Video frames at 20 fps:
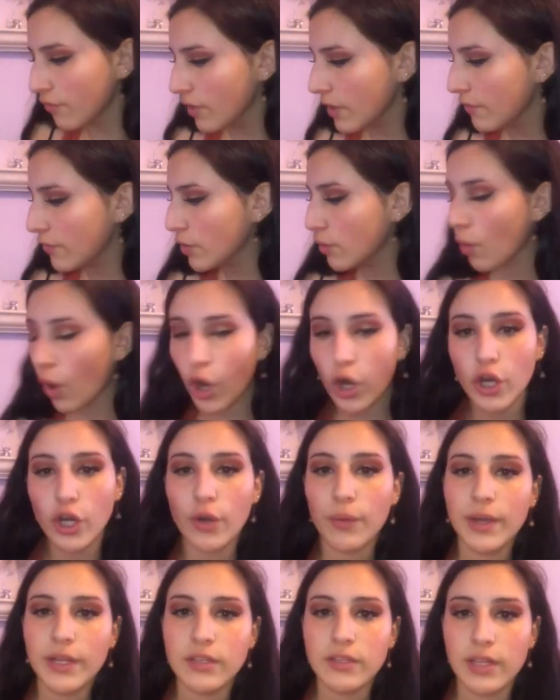If you are
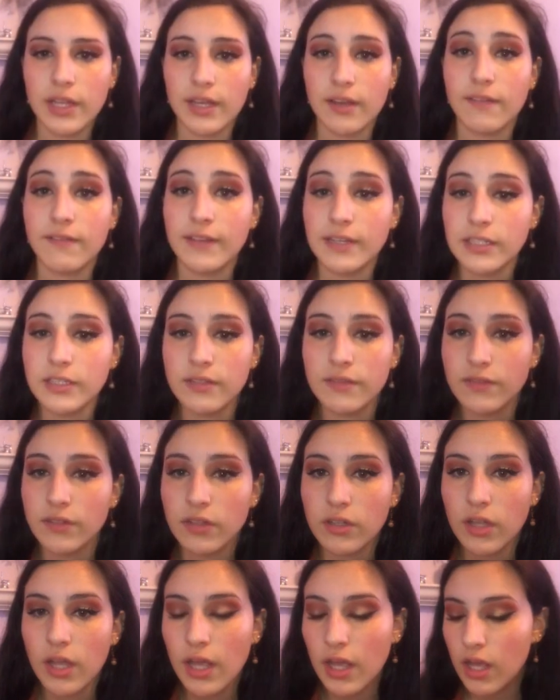going to like a
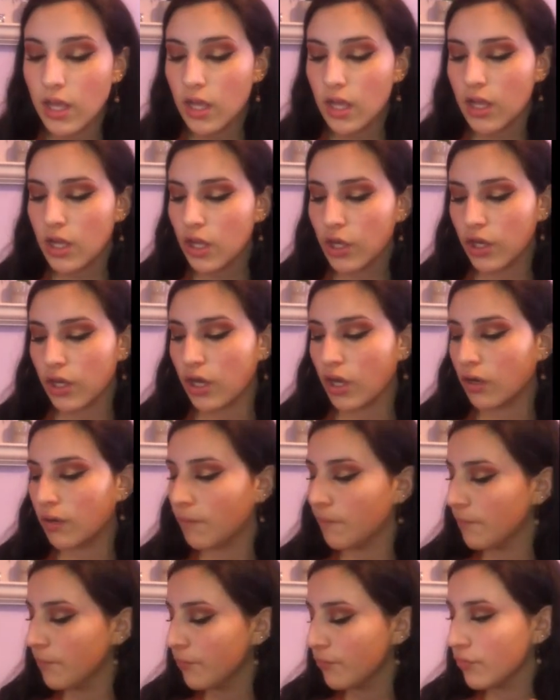festival, you know,
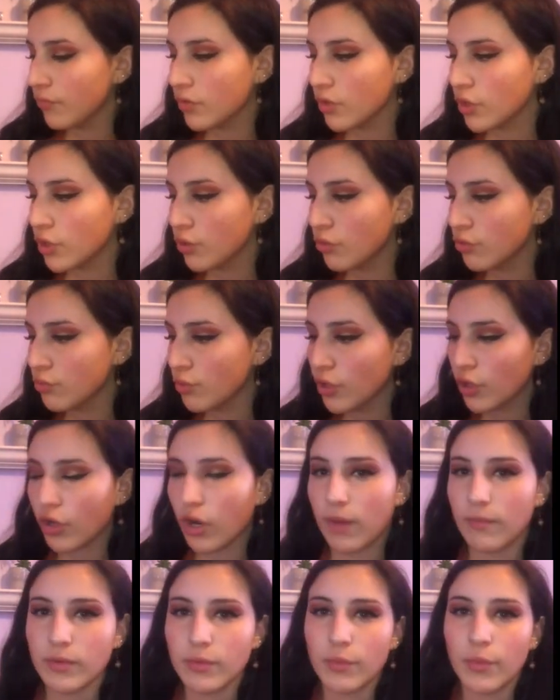use what you're
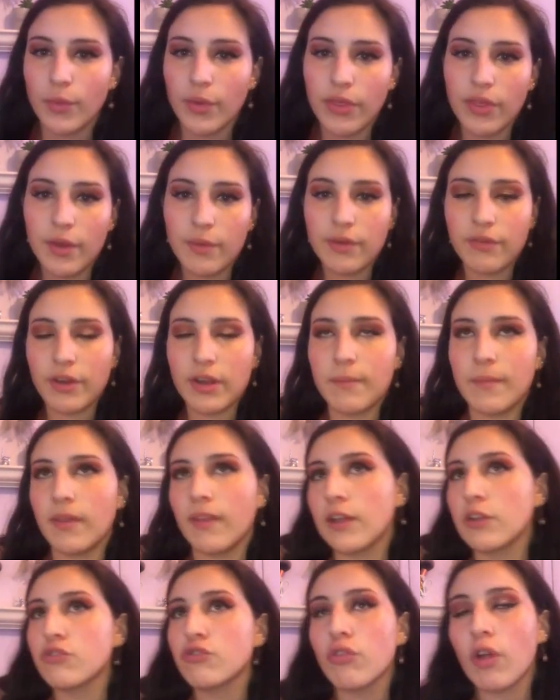comfortable with. I would
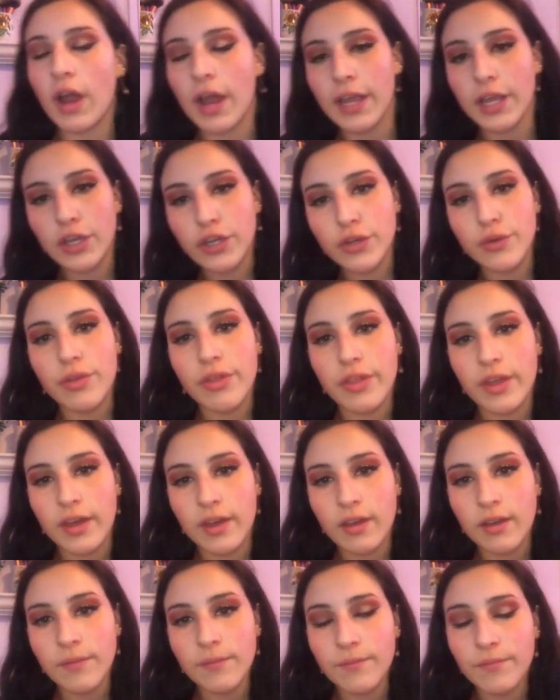recommend like trying a new
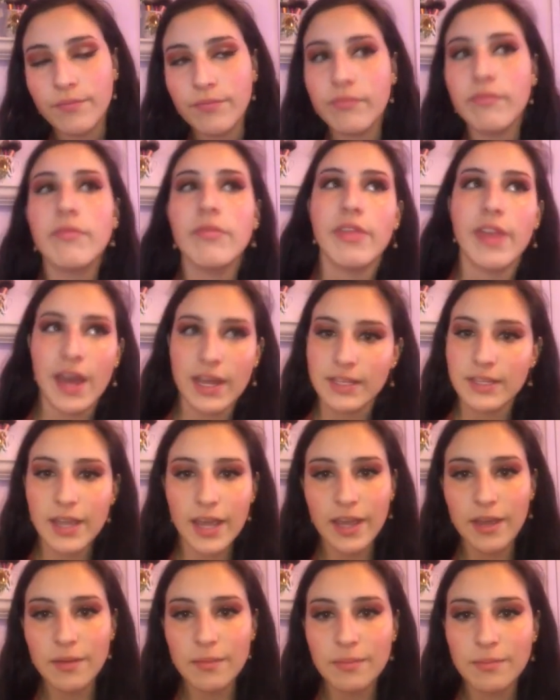thing that
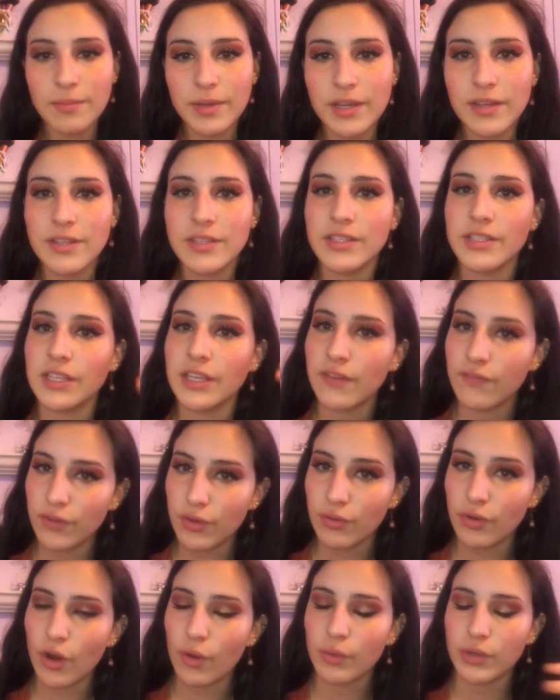day, because
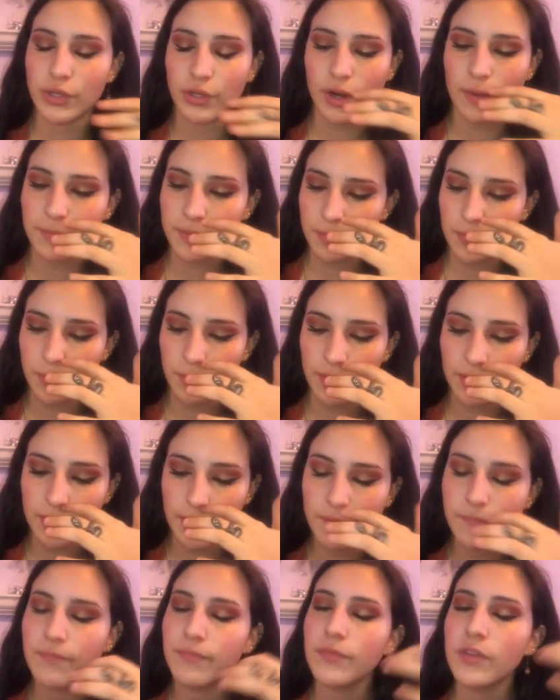if you know what you're comfortable with,
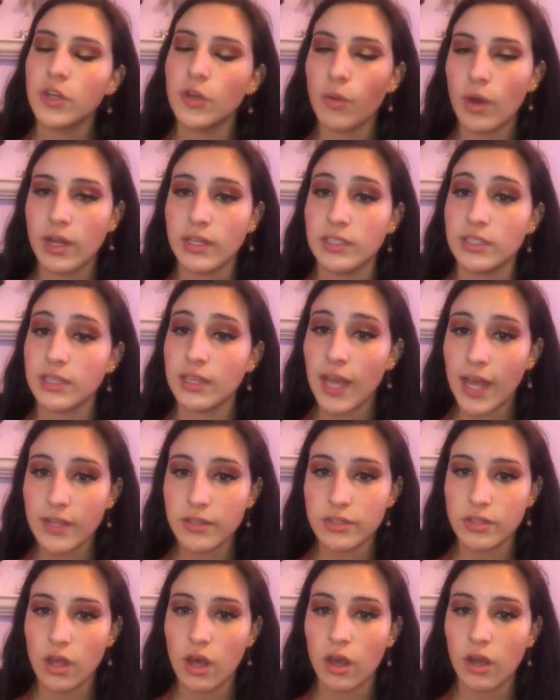you want it to
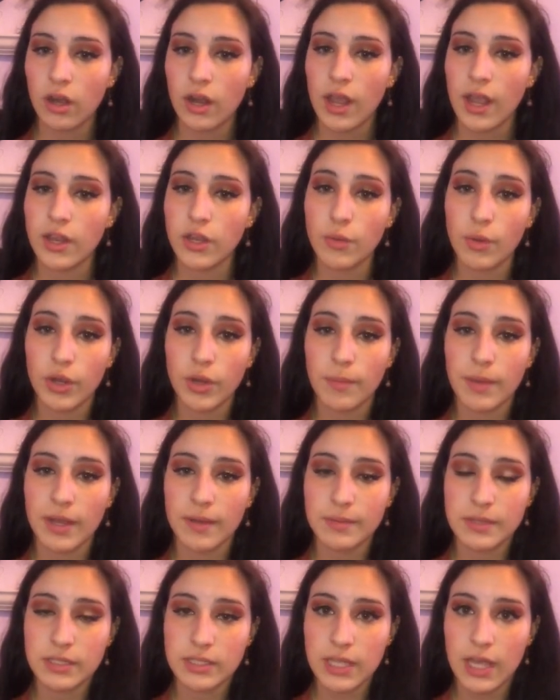last long and you want your
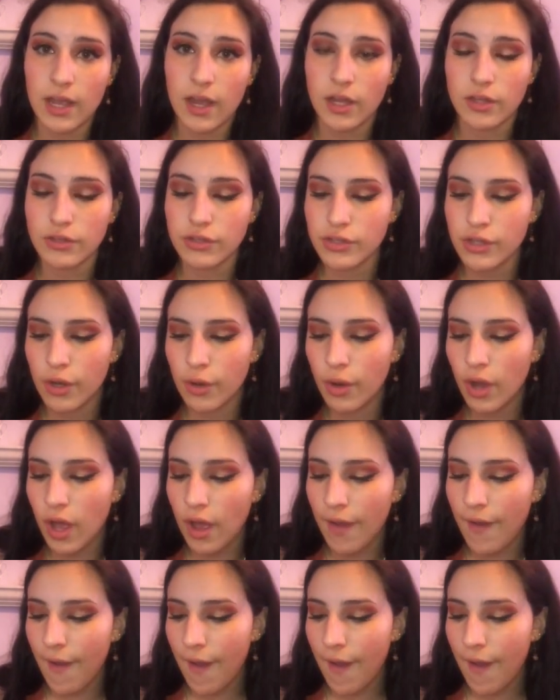makeup to stay on. So